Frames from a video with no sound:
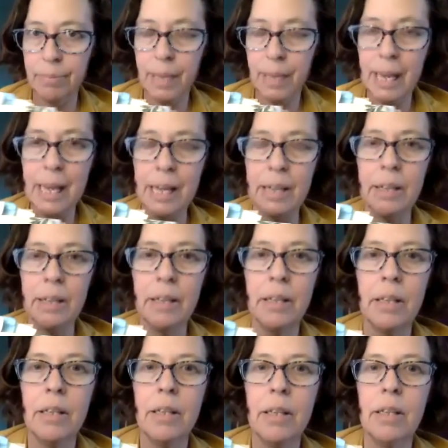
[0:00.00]
kin,
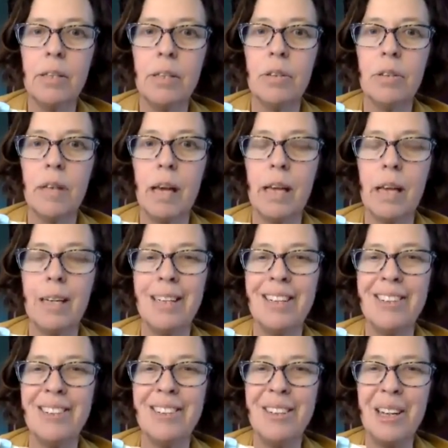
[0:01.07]
so that,
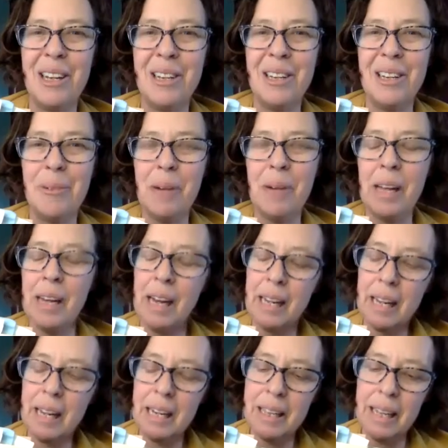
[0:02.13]
and in a way, and I
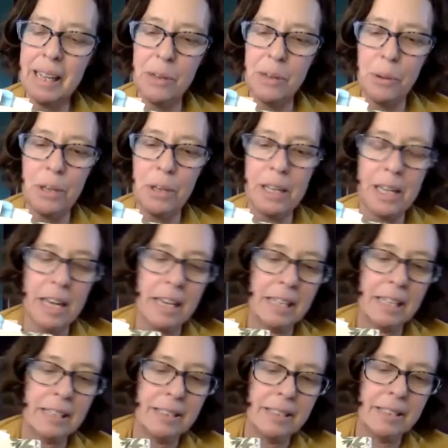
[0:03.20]
kind of like
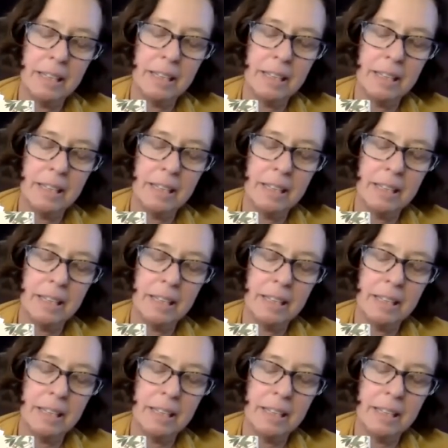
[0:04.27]
Curanderx